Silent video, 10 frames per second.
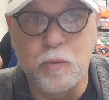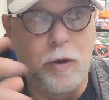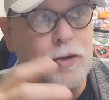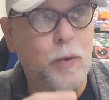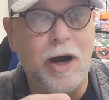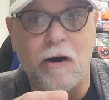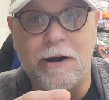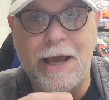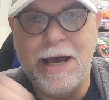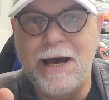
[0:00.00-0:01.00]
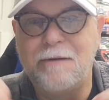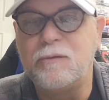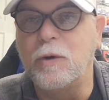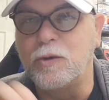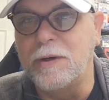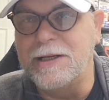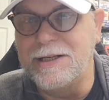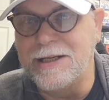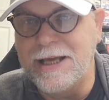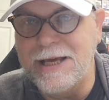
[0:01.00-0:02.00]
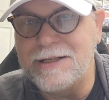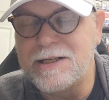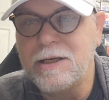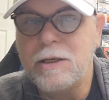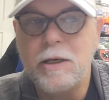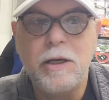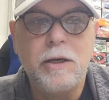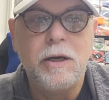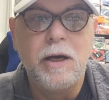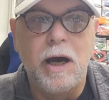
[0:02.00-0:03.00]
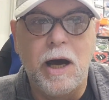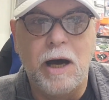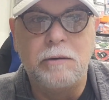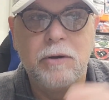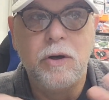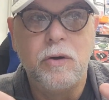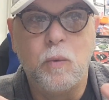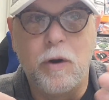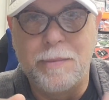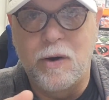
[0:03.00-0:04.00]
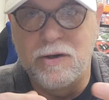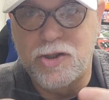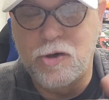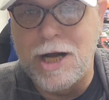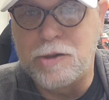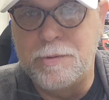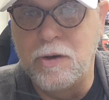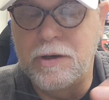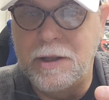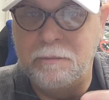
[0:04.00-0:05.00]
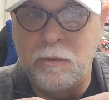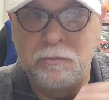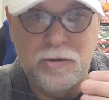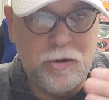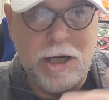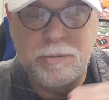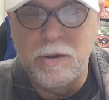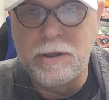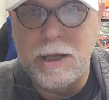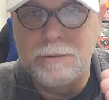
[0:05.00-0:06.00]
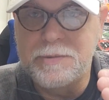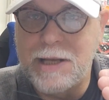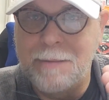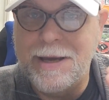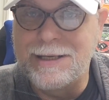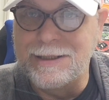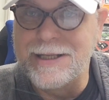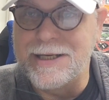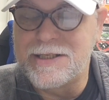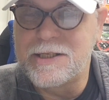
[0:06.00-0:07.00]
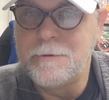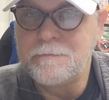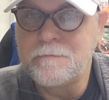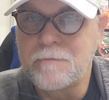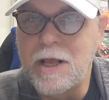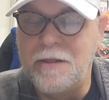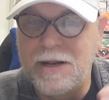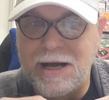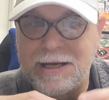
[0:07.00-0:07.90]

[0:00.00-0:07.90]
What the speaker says: What do I already have? What do I need to get? What am I going to scratch build? Scratch build, I make a list. And then I